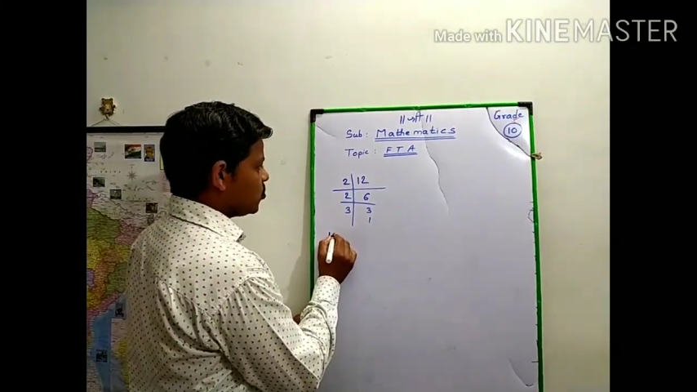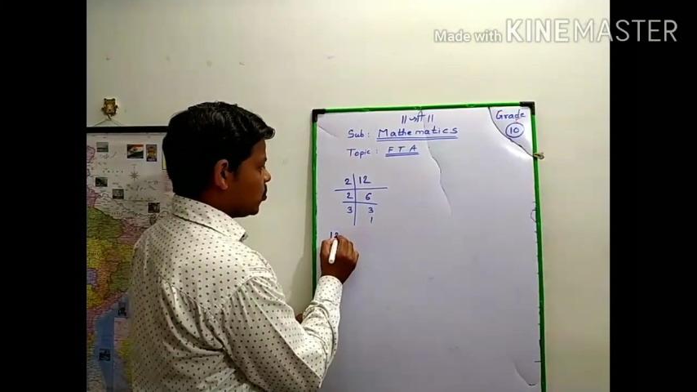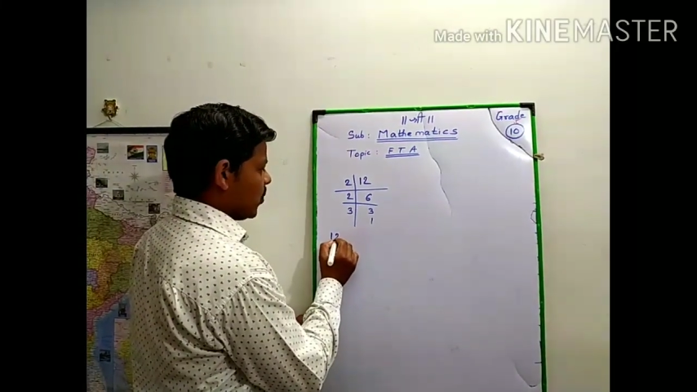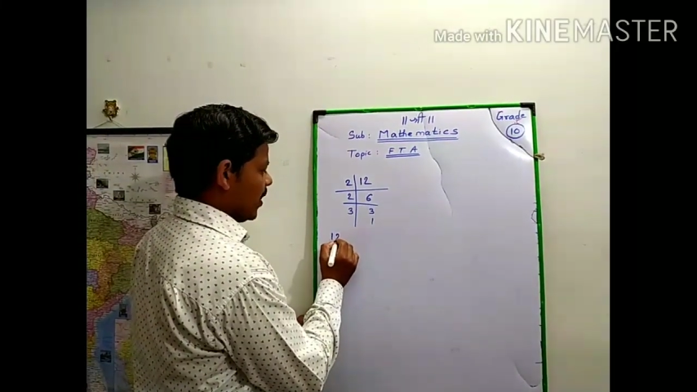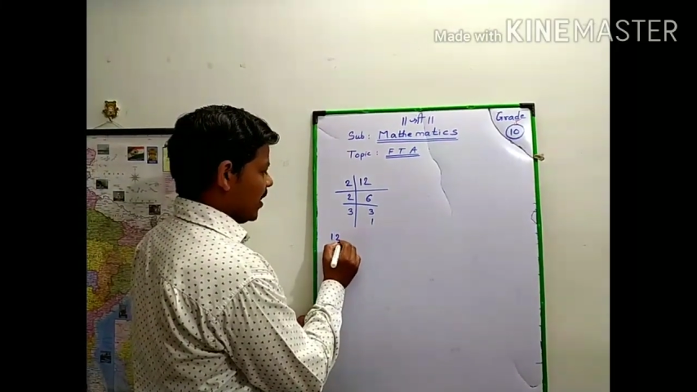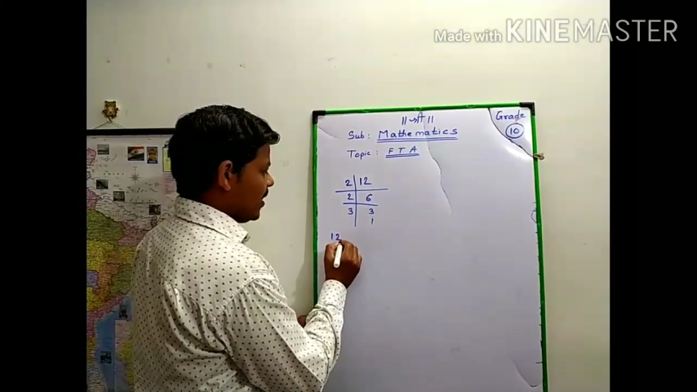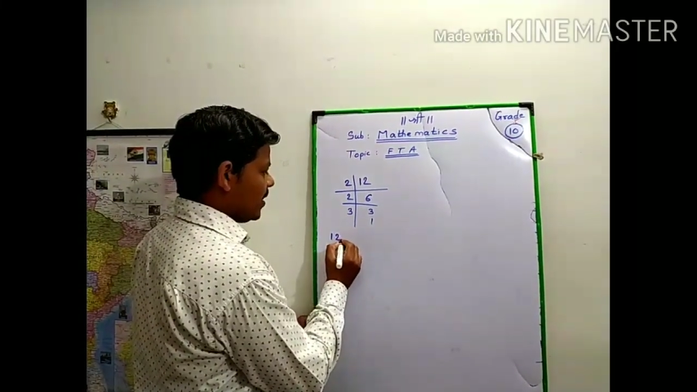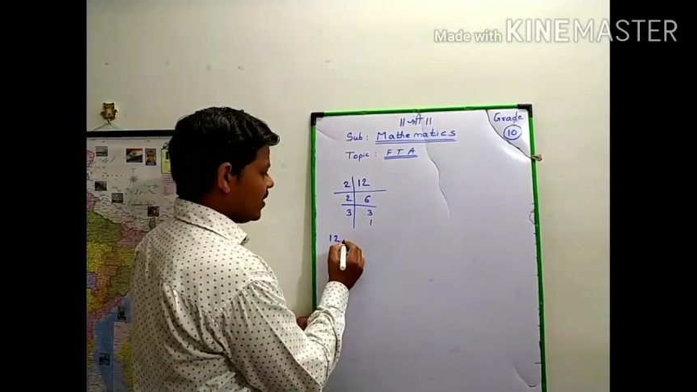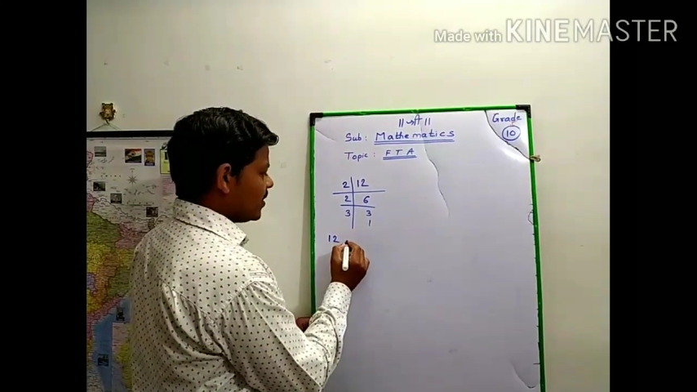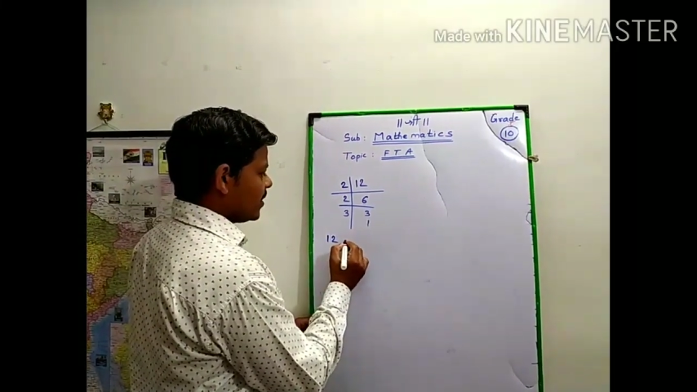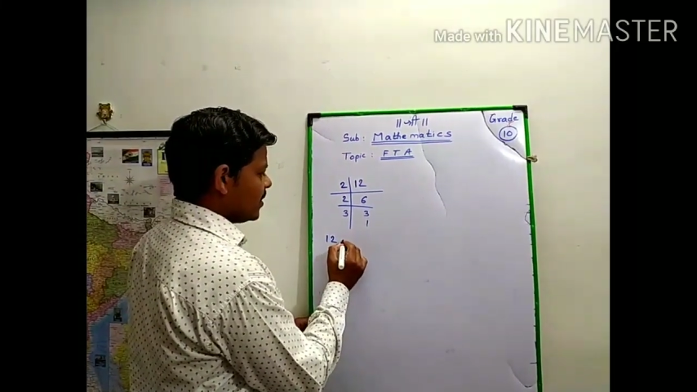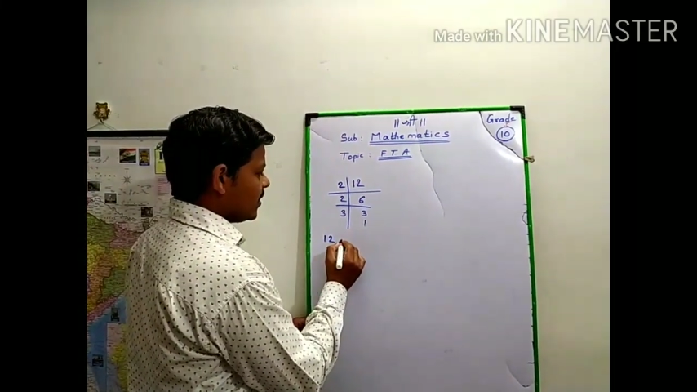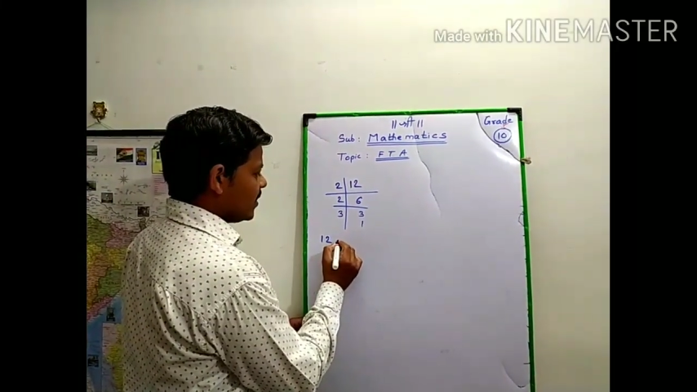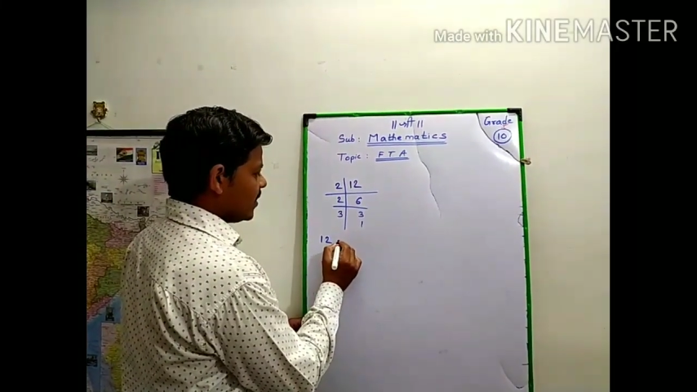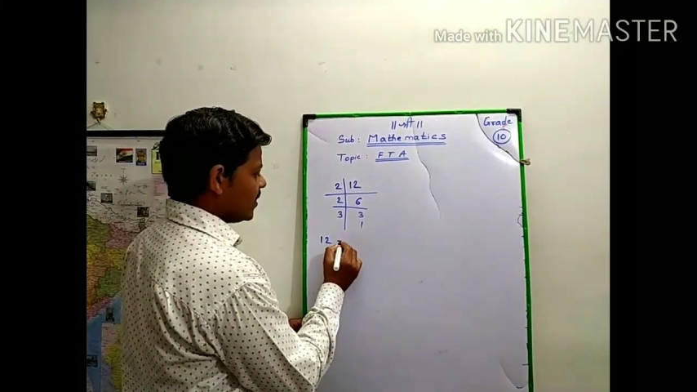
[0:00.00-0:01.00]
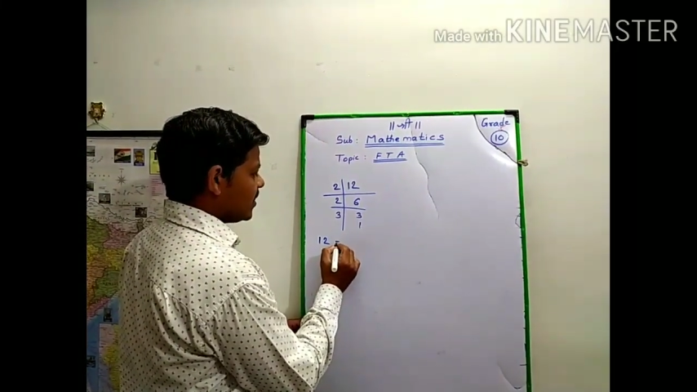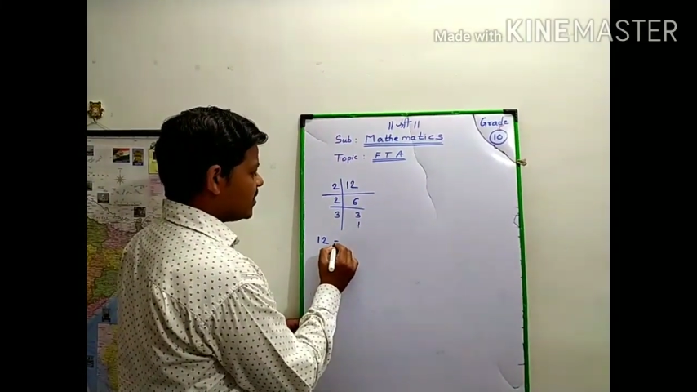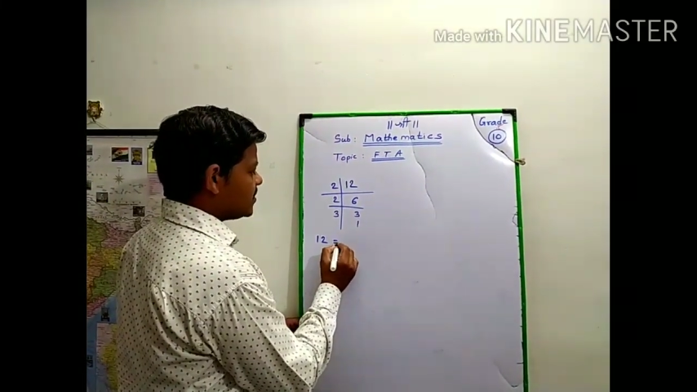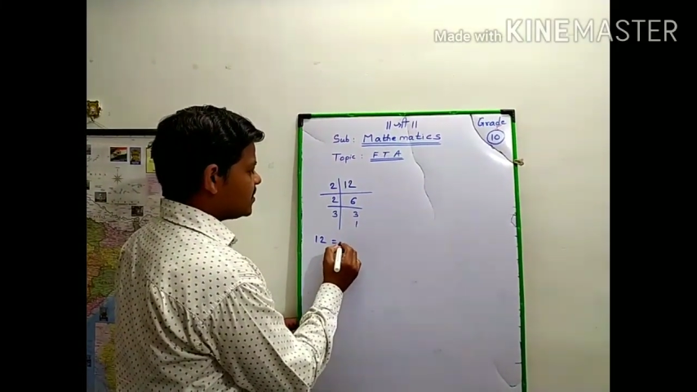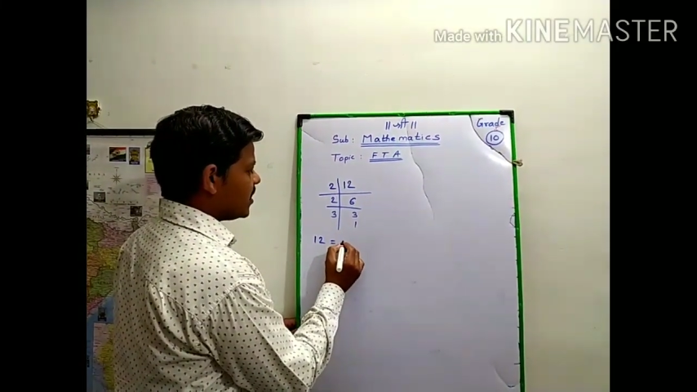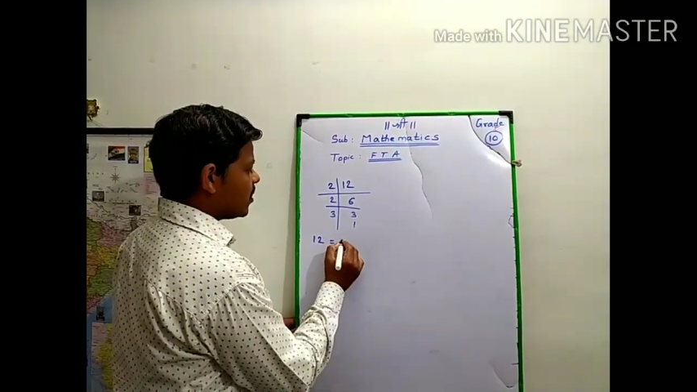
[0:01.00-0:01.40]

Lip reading: 12 is